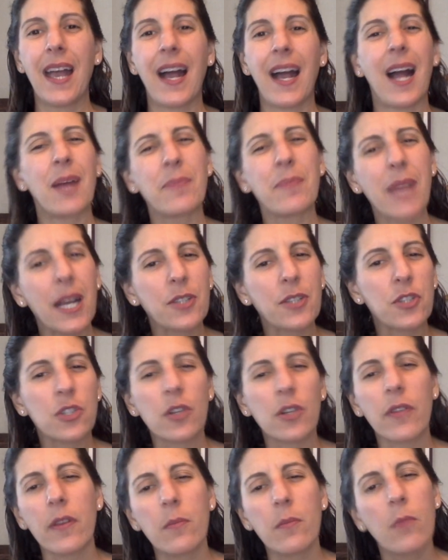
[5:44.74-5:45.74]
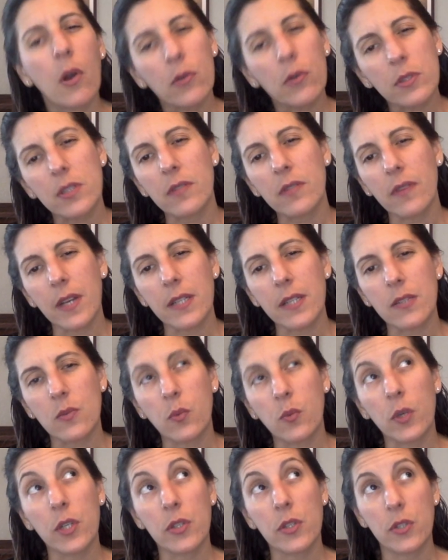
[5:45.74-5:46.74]
I'm not sure that most of us
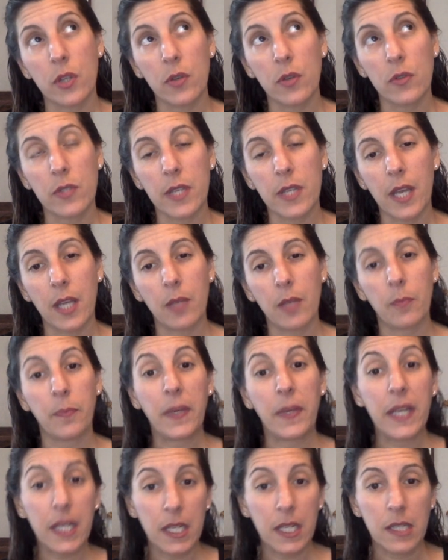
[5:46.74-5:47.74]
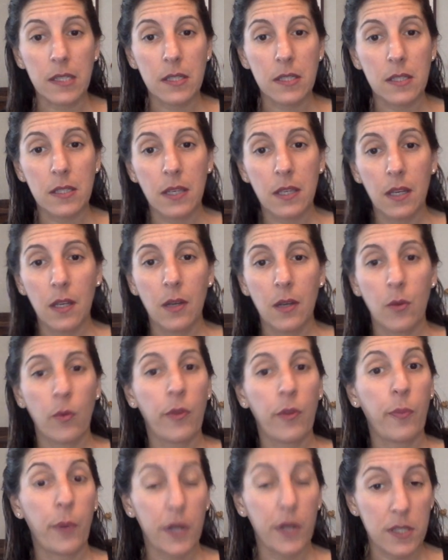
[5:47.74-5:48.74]
would associate peace
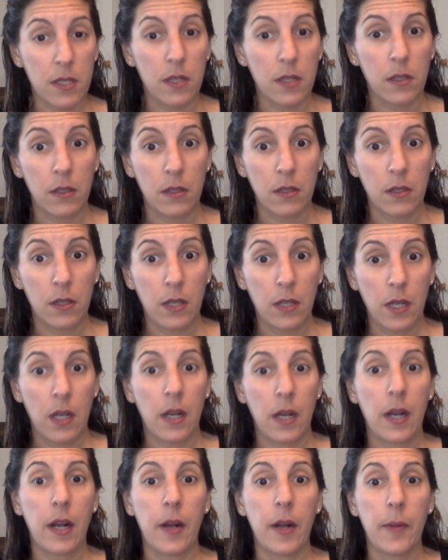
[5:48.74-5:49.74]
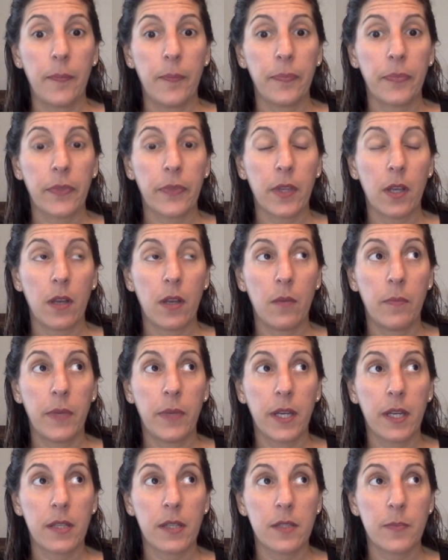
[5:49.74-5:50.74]
with prison um,
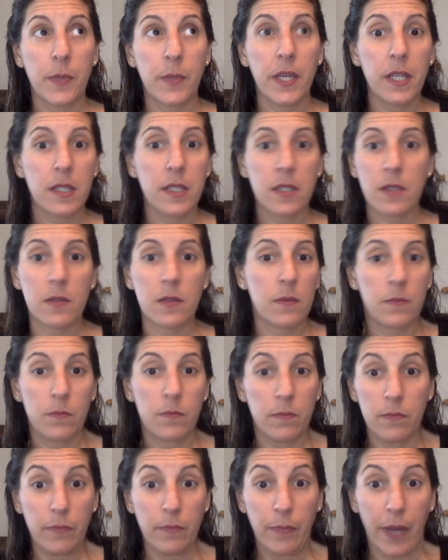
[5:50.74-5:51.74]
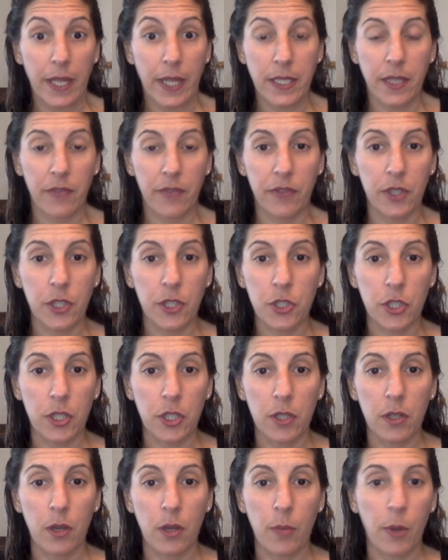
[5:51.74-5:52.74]
because peace by
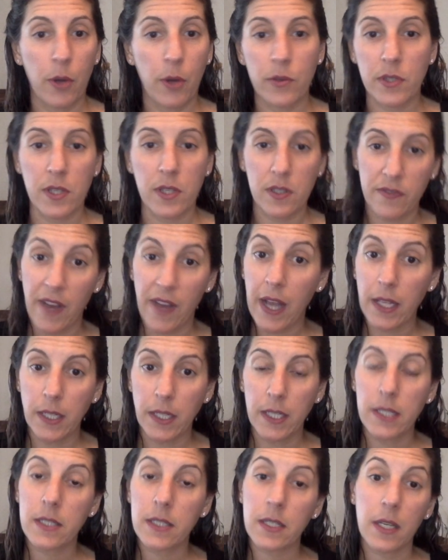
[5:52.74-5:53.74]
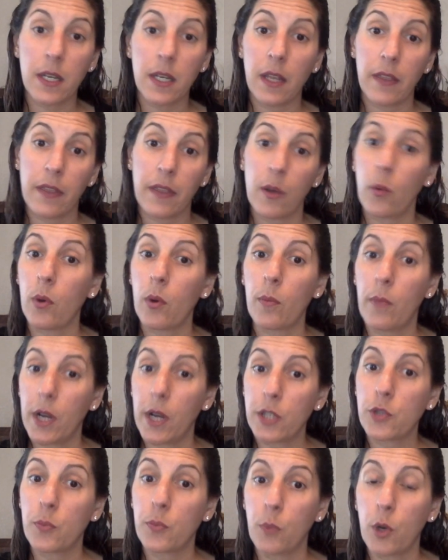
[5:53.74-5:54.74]
definition, opposes violence, and I think we're
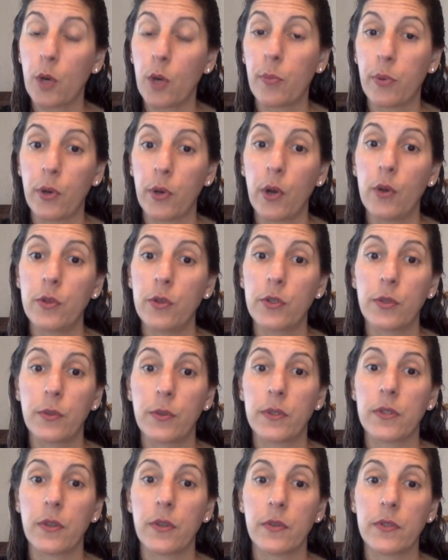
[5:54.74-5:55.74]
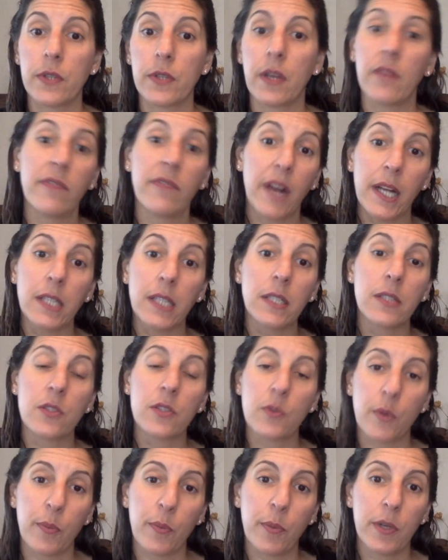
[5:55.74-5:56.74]
much more prone to associate violence
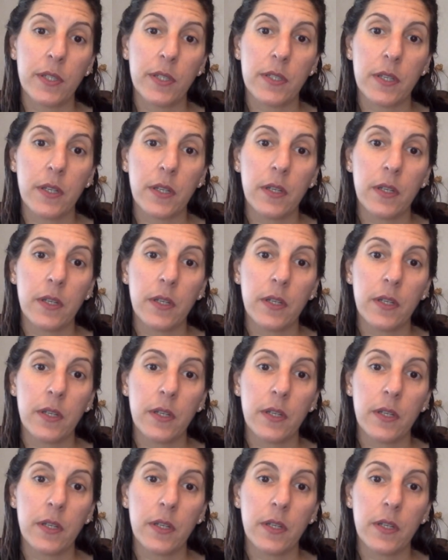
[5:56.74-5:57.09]
with prison.